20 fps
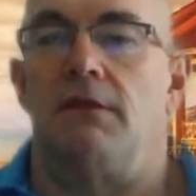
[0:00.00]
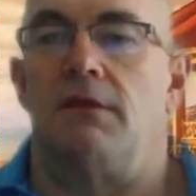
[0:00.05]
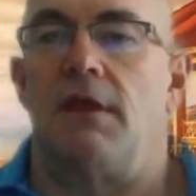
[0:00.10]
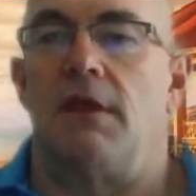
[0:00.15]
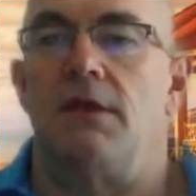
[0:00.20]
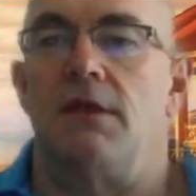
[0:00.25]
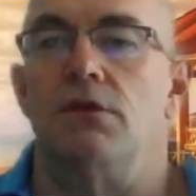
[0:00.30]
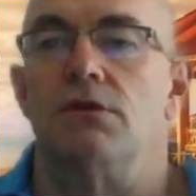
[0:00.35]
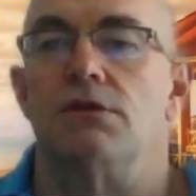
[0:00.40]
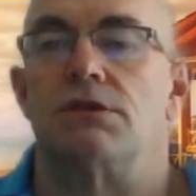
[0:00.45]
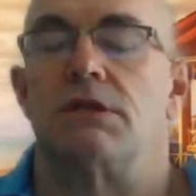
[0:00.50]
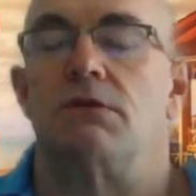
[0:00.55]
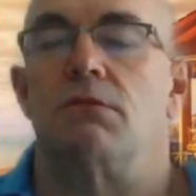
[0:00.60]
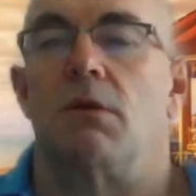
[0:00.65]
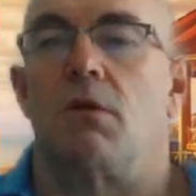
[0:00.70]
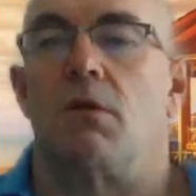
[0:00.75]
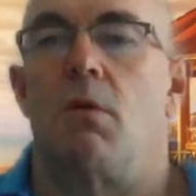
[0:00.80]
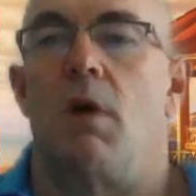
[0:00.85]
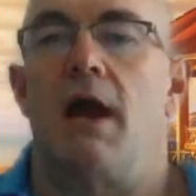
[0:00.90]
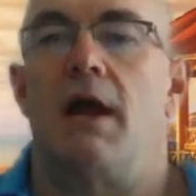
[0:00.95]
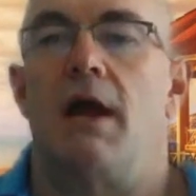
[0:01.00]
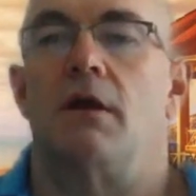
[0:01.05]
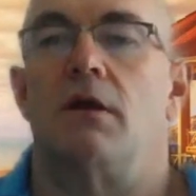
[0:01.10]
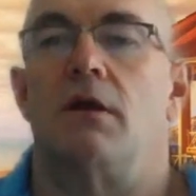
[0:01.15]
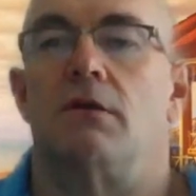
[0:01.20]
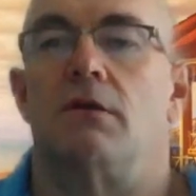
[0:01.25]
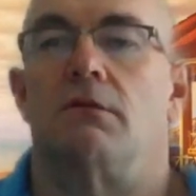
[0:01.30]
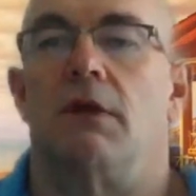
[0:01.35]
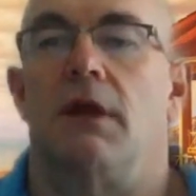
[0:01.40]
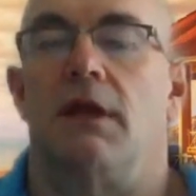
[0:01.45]
usually
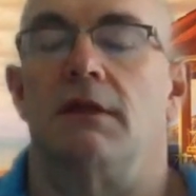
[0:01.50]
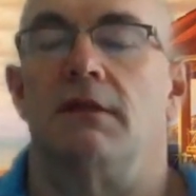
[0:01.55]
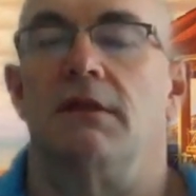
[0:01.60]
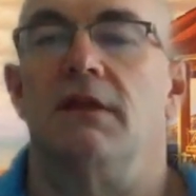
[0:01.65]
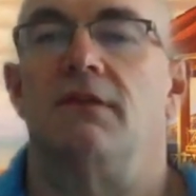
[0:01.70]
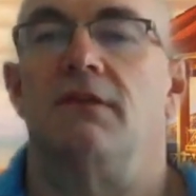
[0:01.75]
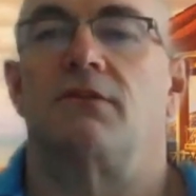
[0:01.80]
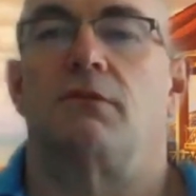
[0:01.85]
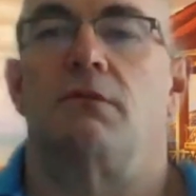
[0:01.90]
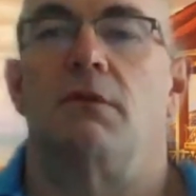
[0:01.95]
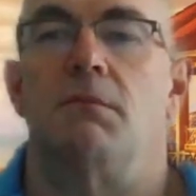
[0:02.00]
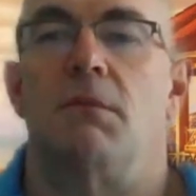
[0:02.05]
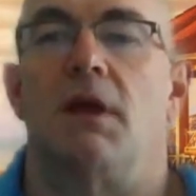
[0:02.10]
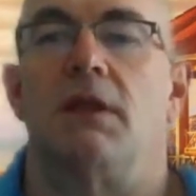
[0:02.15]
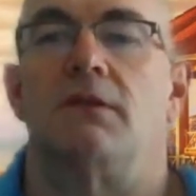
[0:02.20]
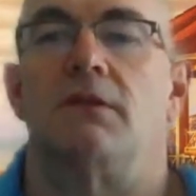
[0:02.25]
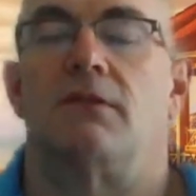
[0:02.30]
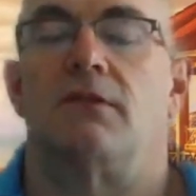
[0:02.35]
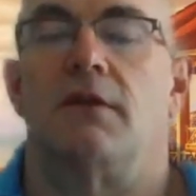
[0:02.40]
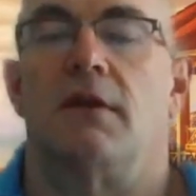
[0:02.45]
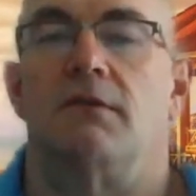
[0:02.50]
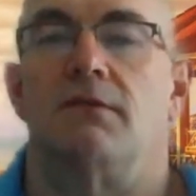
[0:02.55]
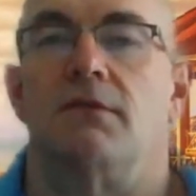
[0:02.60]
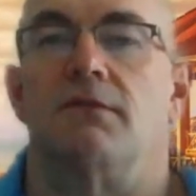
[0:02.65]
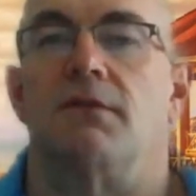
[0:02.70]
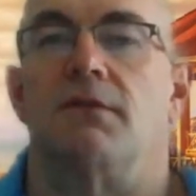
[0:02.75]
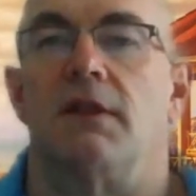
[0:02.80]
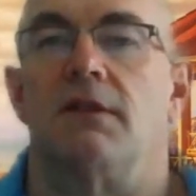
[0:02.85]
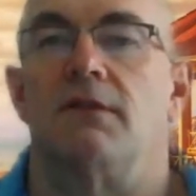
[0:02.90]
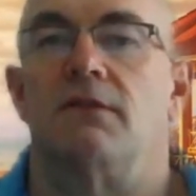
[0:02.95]
require at least 3 months of the
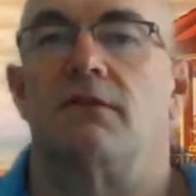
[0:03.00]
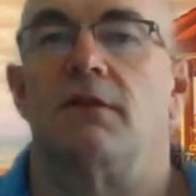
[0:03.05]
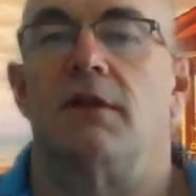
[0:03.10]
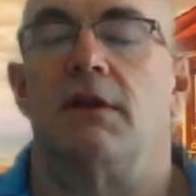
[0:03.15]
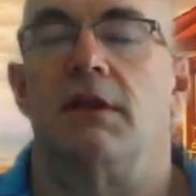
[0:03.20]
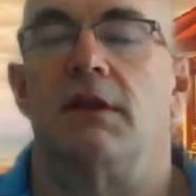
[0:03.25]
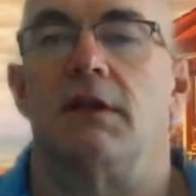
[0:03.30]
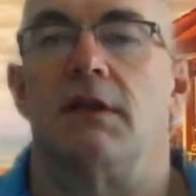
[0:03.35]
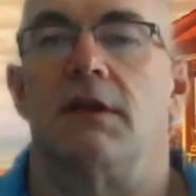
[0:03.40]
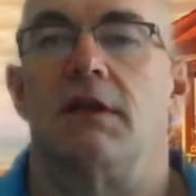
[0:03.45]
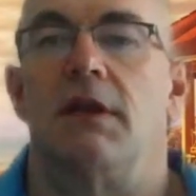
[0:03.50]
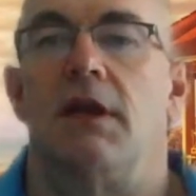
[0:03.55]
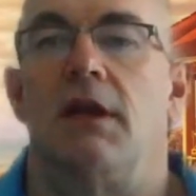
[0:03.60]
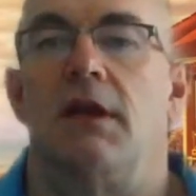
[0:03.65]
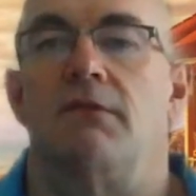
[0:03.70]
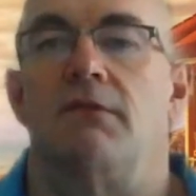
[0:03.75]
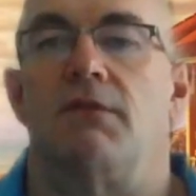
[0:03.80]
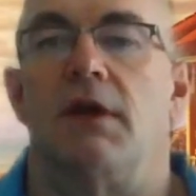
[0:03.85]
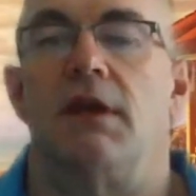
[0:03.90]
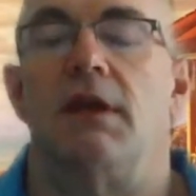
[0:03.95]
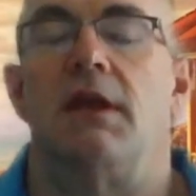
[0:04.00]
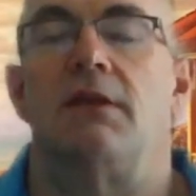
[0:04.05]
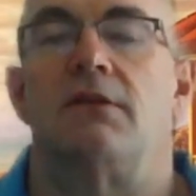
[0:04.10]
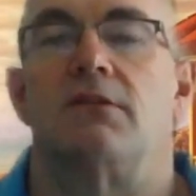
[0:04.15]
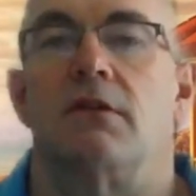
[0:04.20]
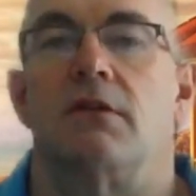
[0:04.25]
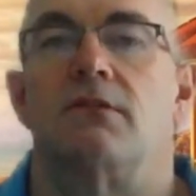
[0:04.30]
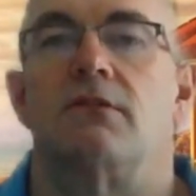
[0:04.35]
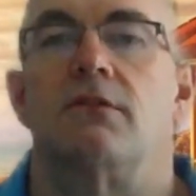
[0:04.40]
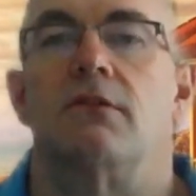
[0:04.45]
funds sitting in a Canadian
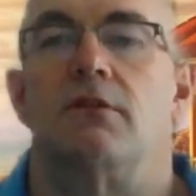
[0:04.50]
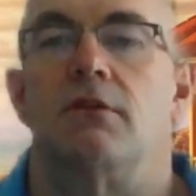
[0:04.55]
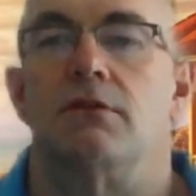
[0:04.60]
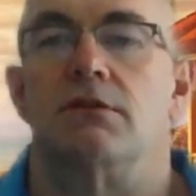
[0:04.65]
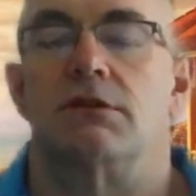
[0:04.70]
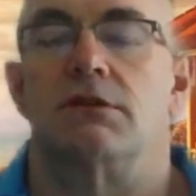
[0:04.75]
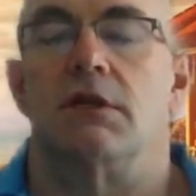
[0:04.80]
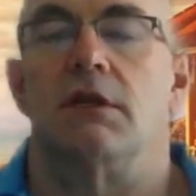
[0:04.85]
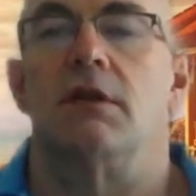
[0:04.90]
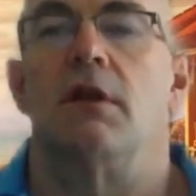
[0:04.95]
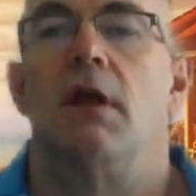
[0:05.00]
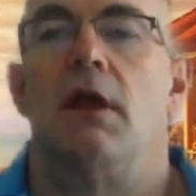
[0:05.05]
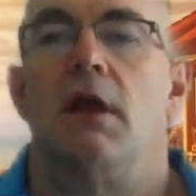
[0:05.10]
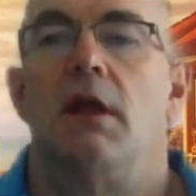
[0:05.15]
financial institution.